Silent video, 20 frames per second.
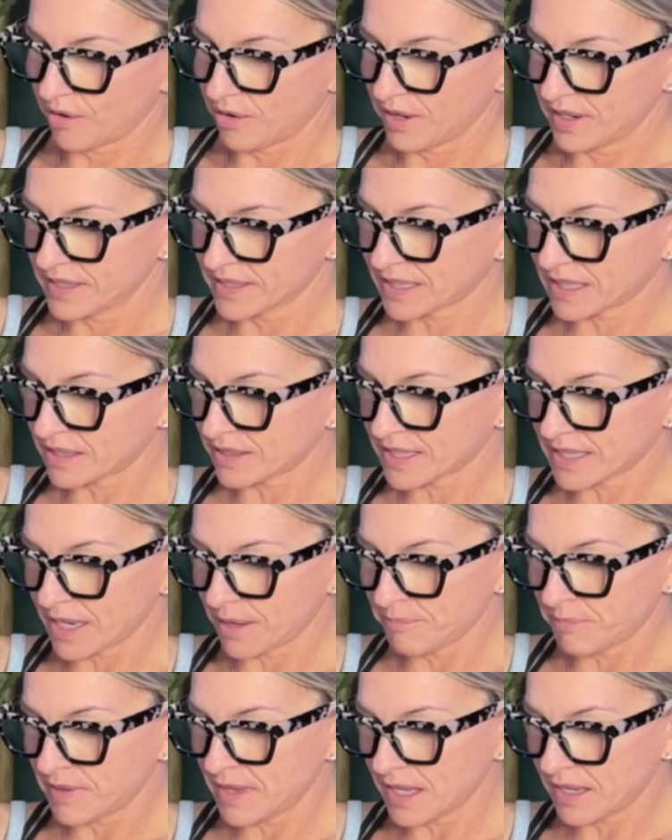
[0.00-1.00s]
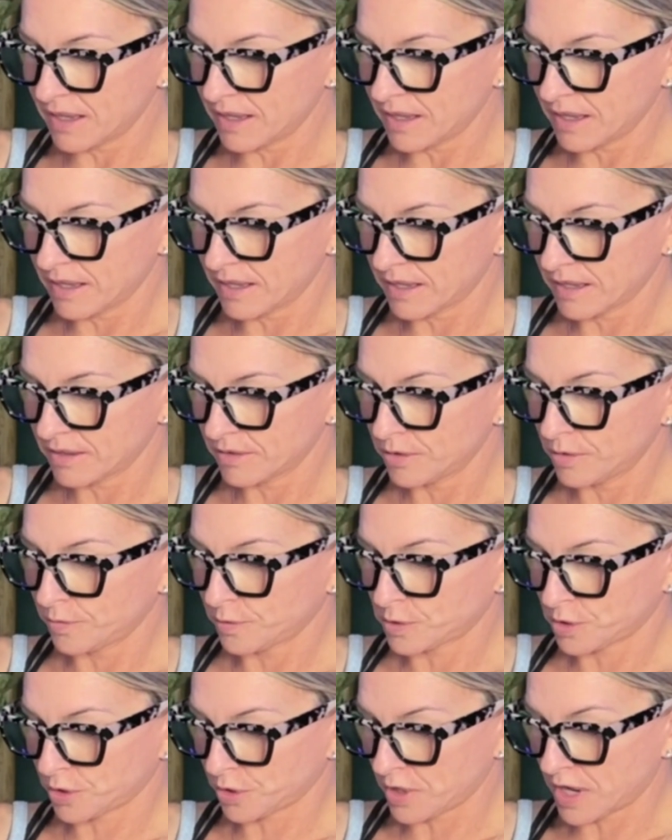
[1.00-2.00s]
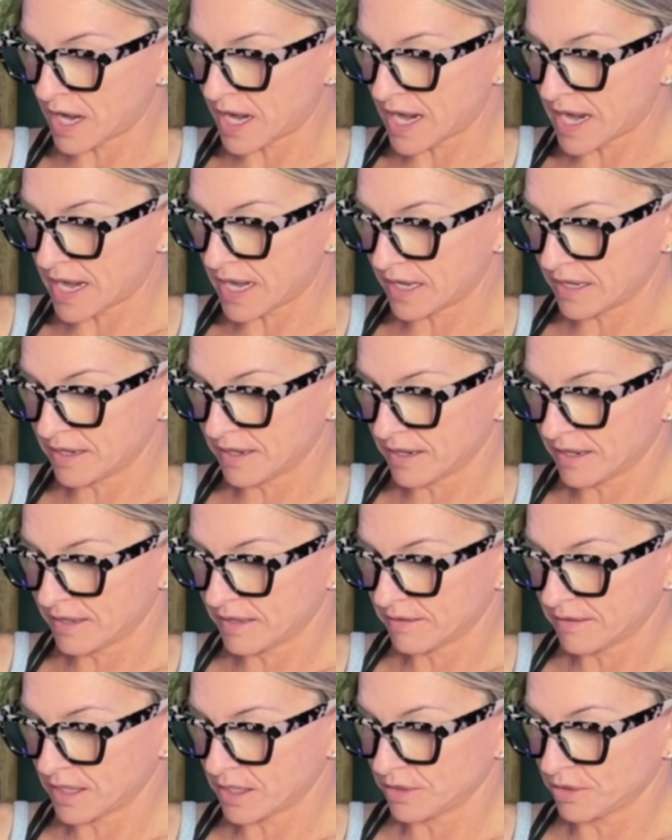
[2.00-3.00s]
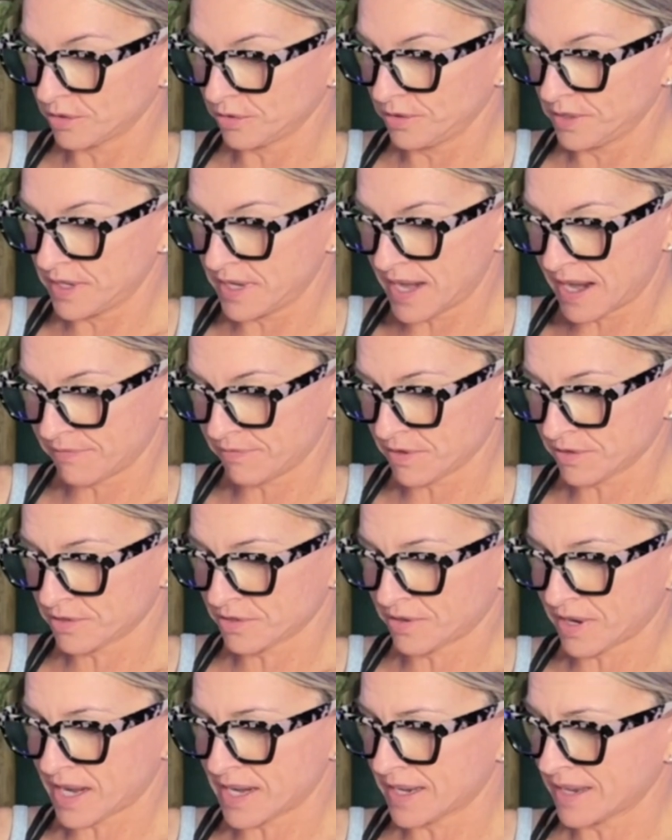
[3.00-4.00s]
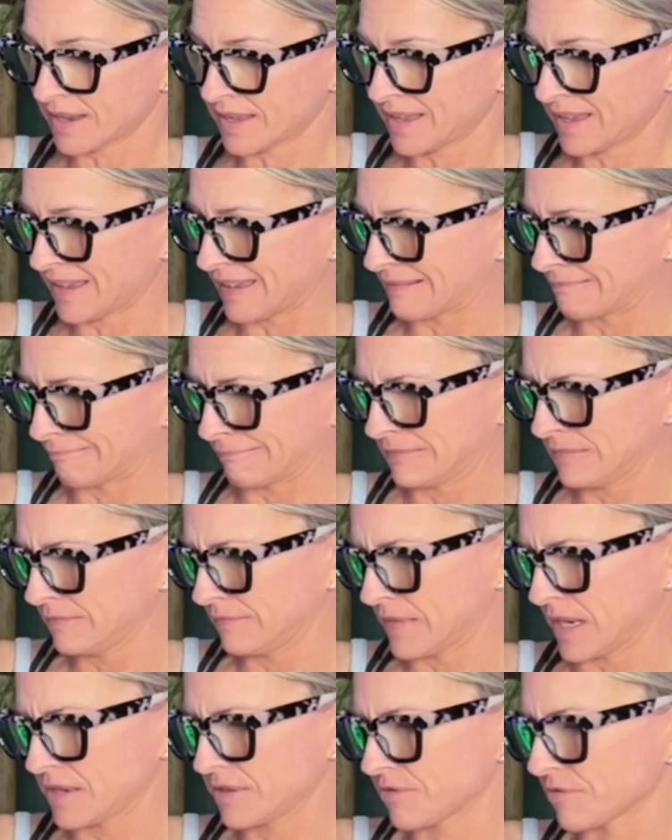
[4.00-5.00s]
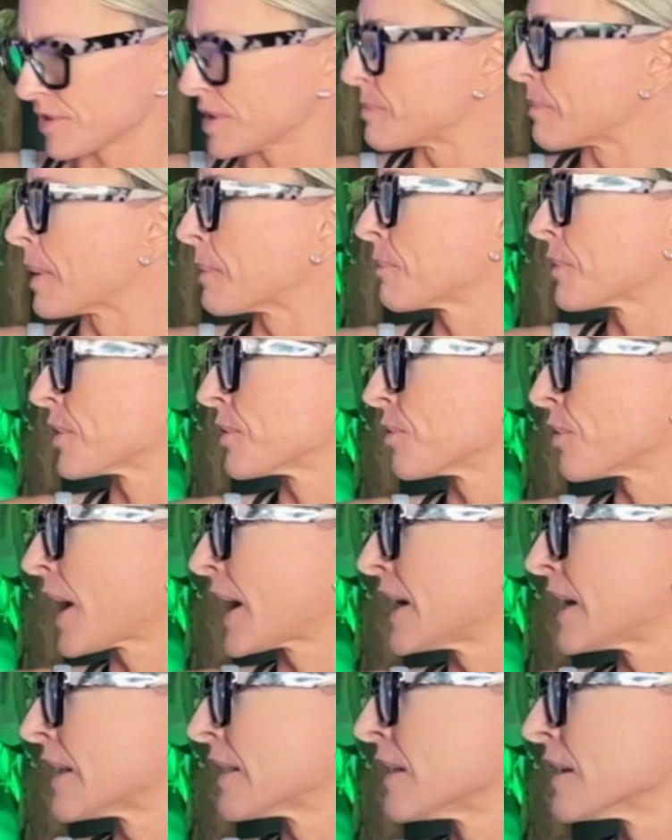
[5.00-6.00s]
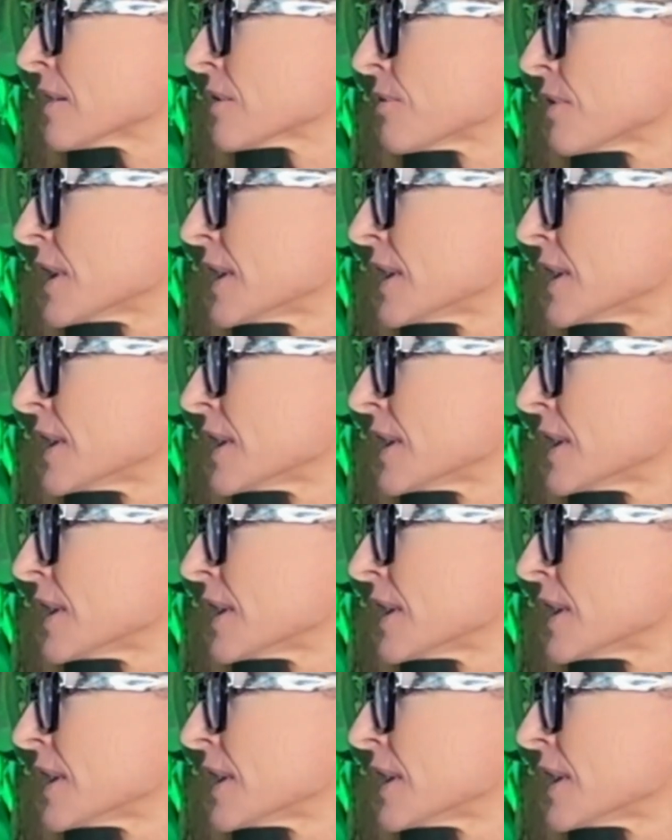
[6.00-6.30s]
Is there something you've tried that you'll never try again? I don't remember writing this one